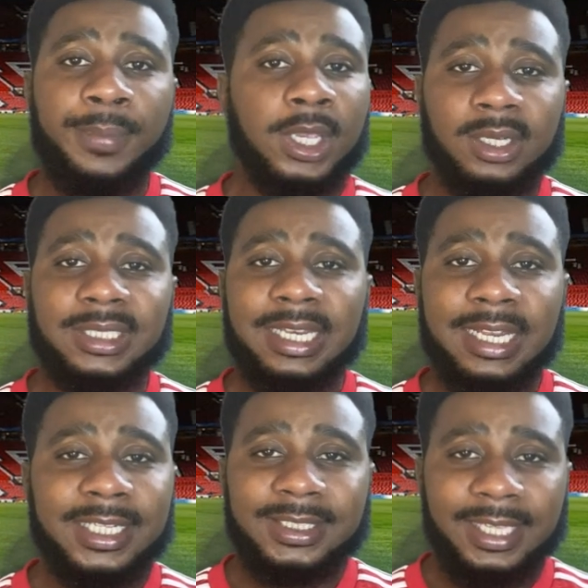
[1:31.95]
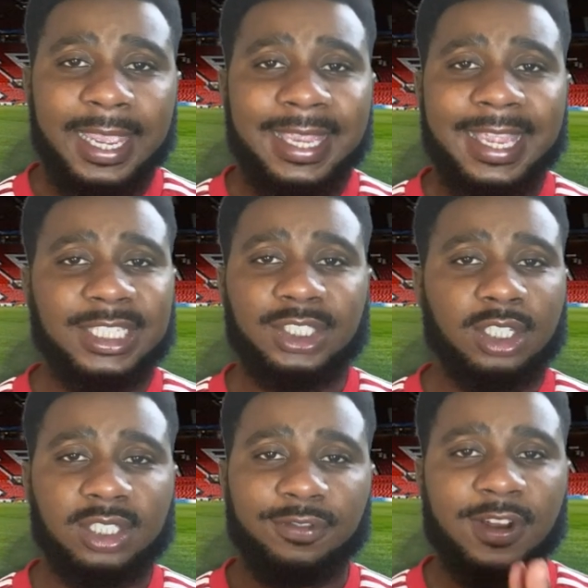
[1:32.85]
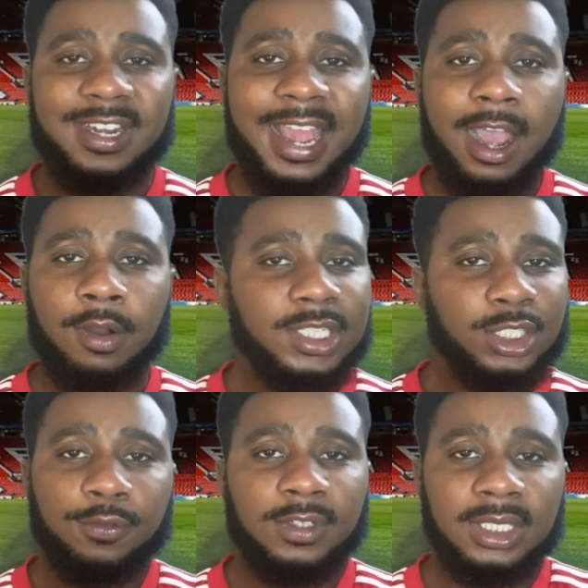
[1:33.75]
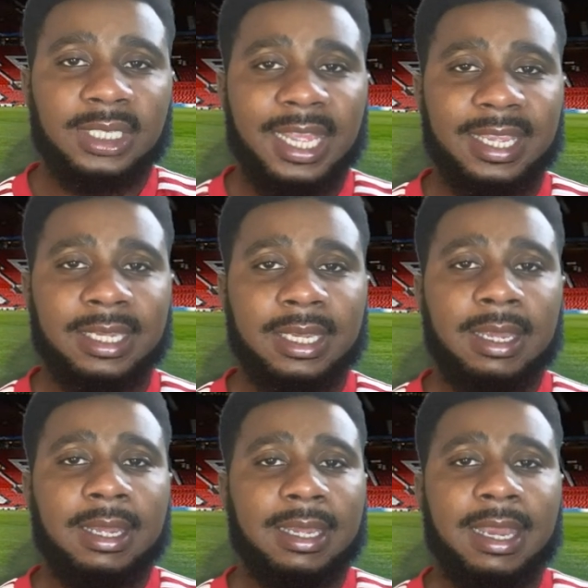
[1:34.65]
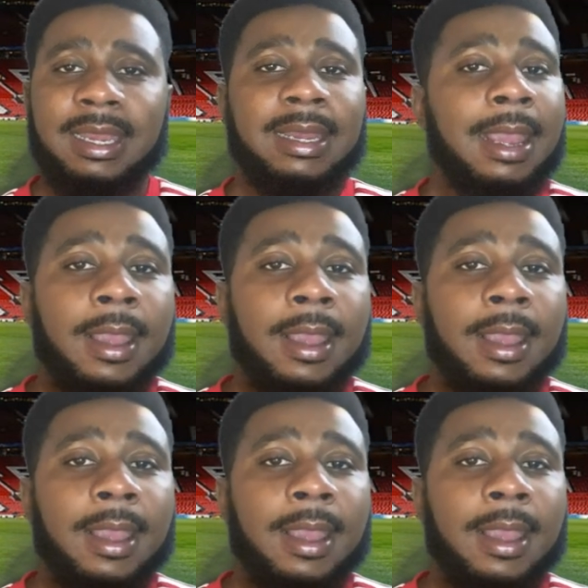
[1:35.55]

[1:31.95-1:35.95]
Because at the end of the day, it's just for now. It's just for today. Yeah.